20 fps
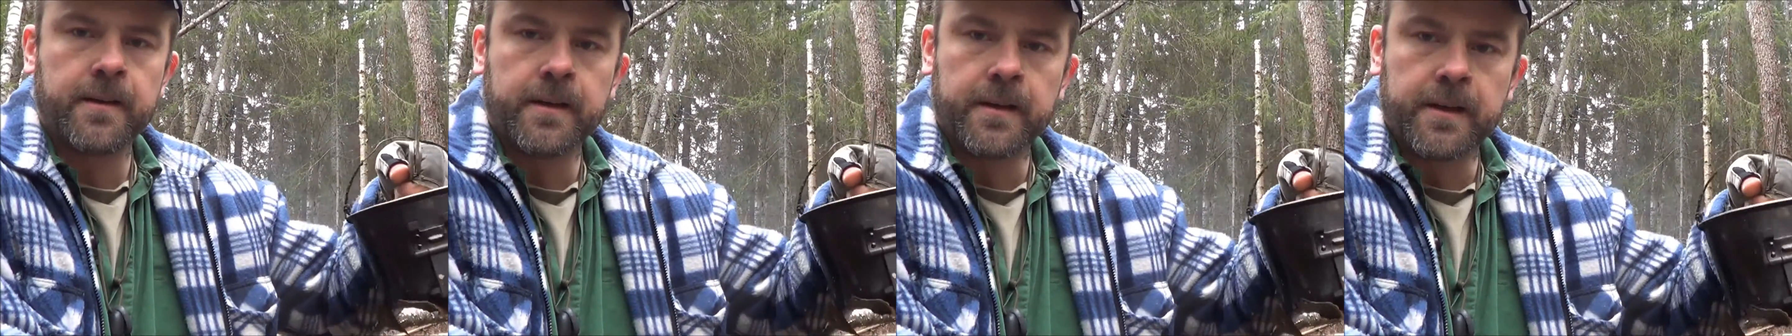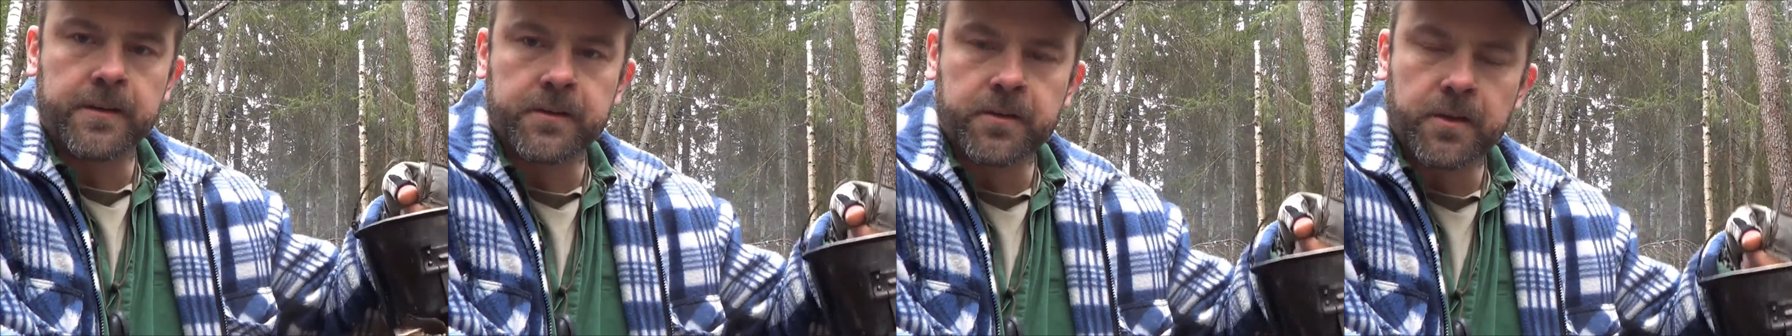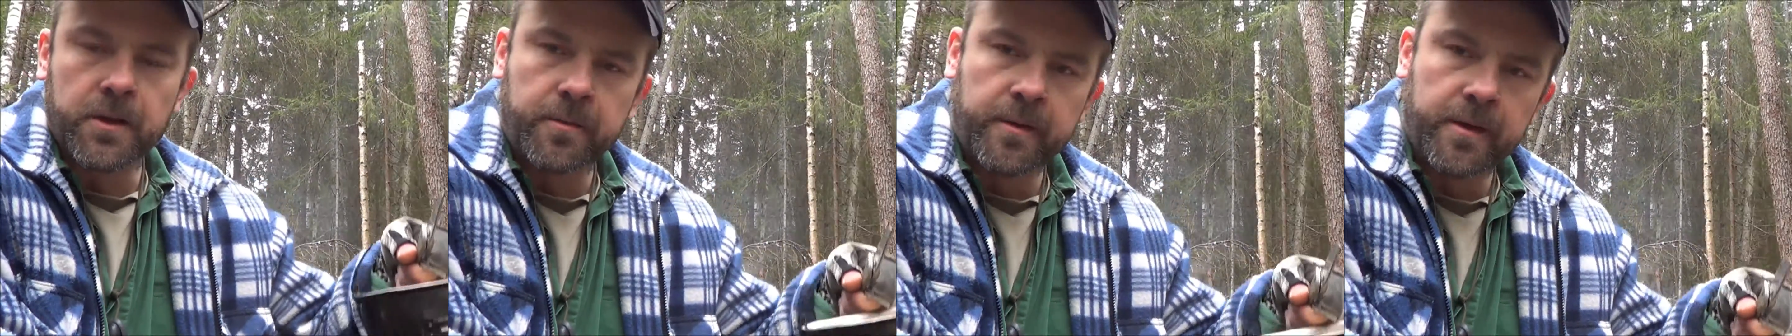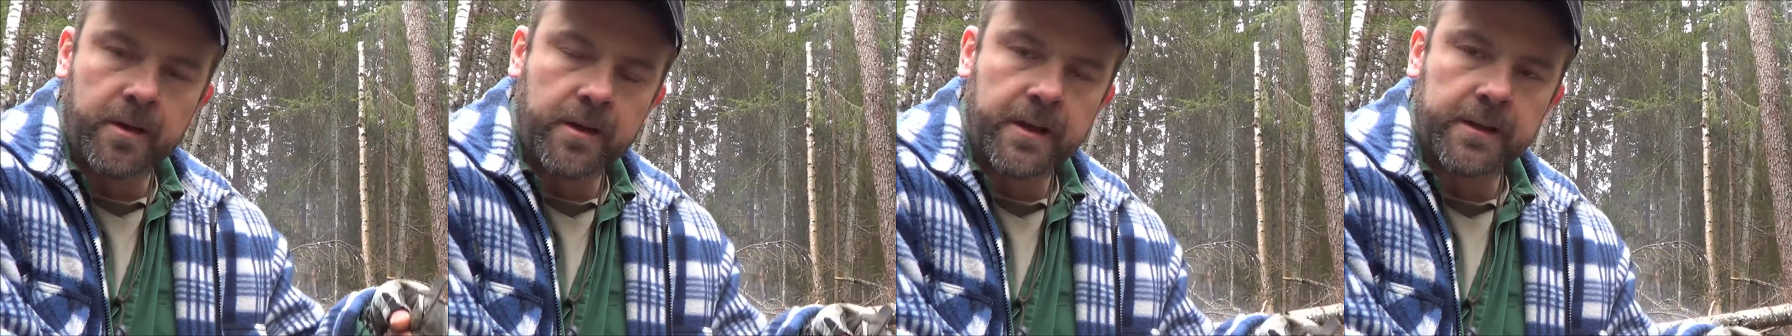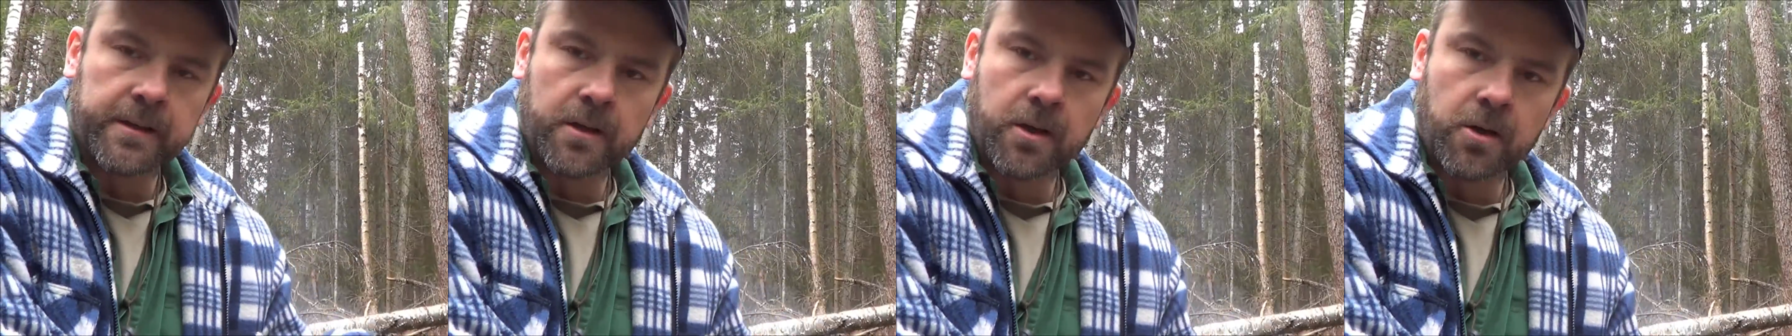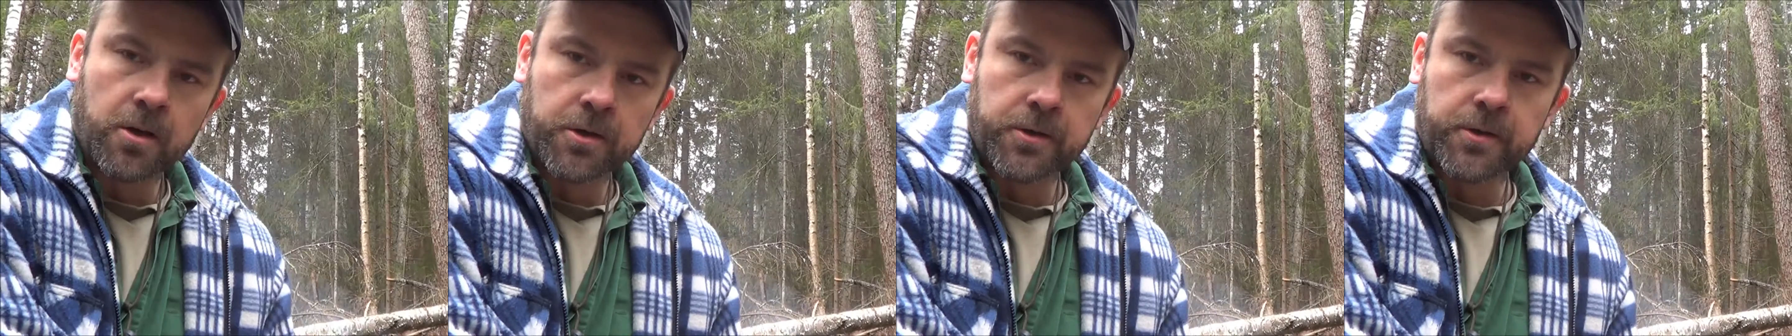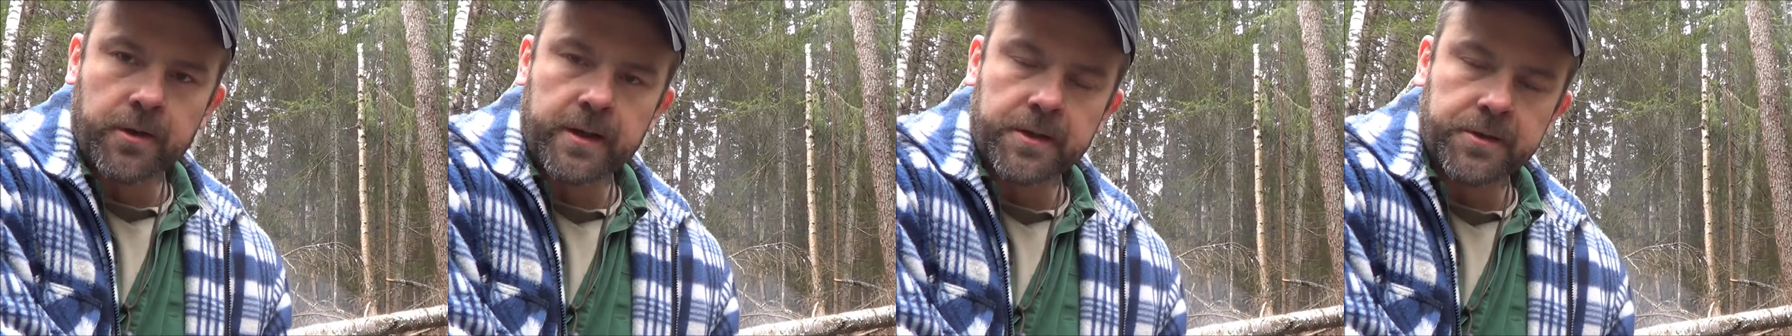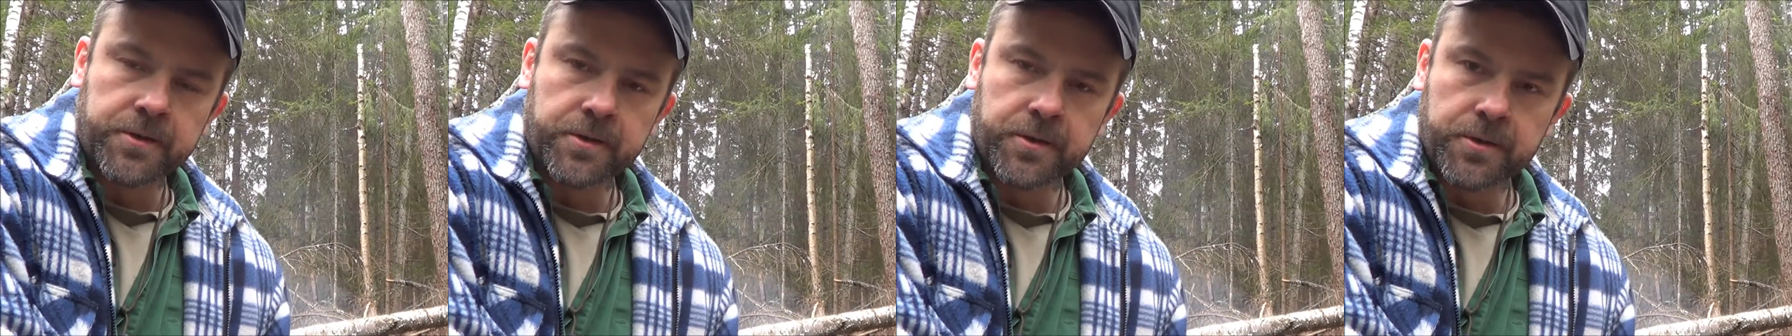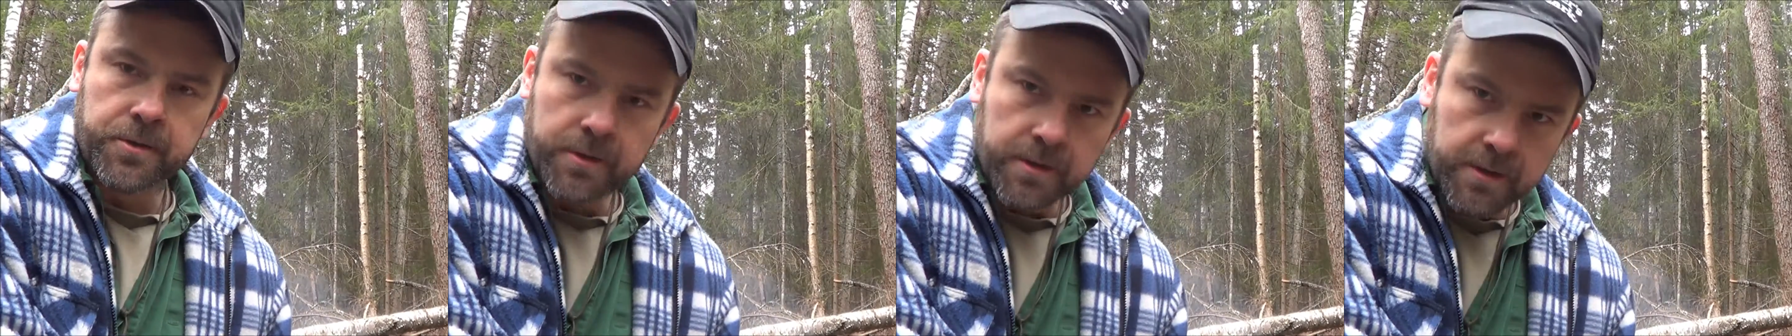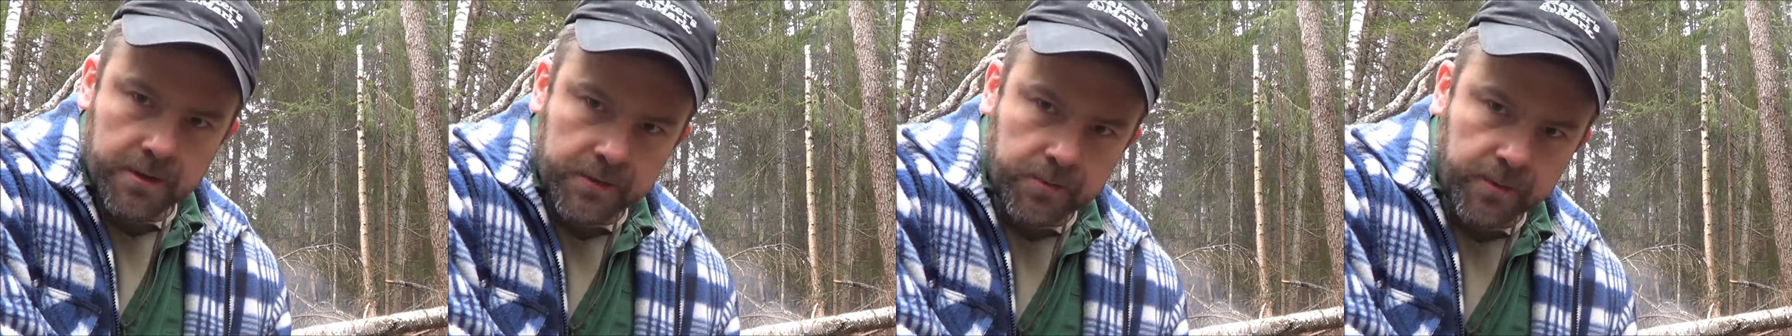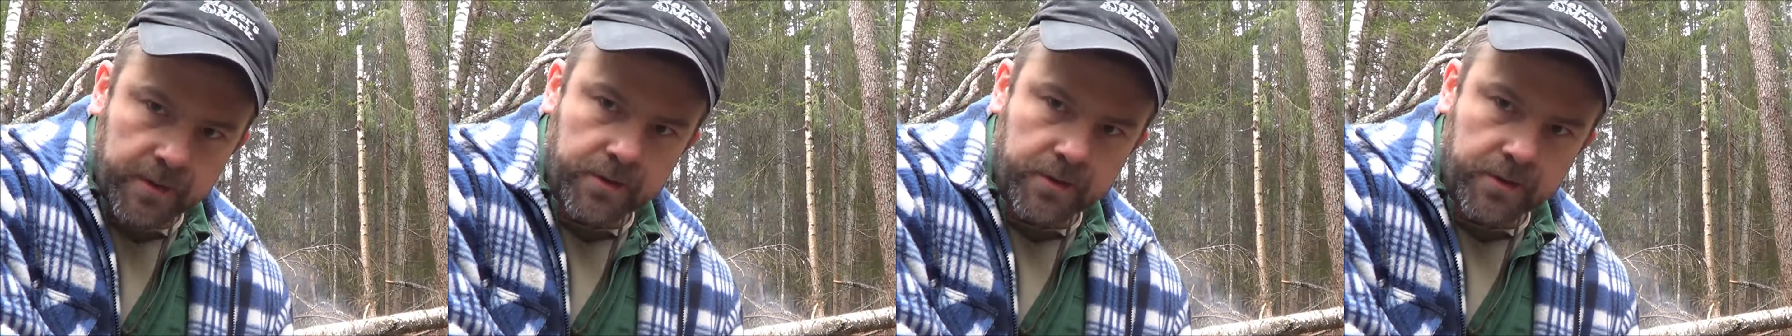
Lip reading: It's gonna be a little hard to eat your noodles